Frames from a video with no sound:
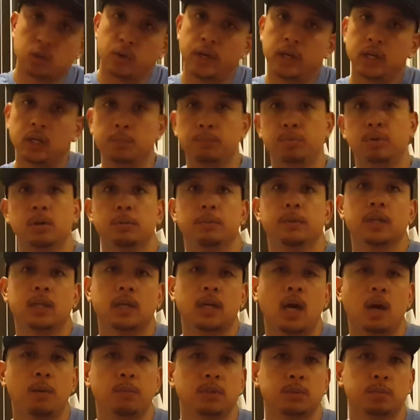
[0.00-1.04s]
go ahead and put them in the
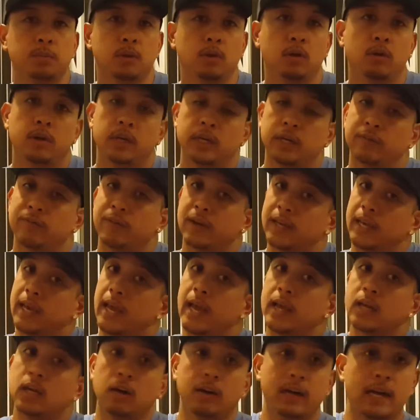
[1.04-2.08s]
comments below, and if I
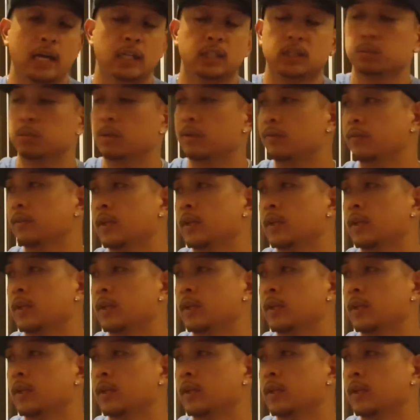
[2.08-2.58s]
can, I'll answer them.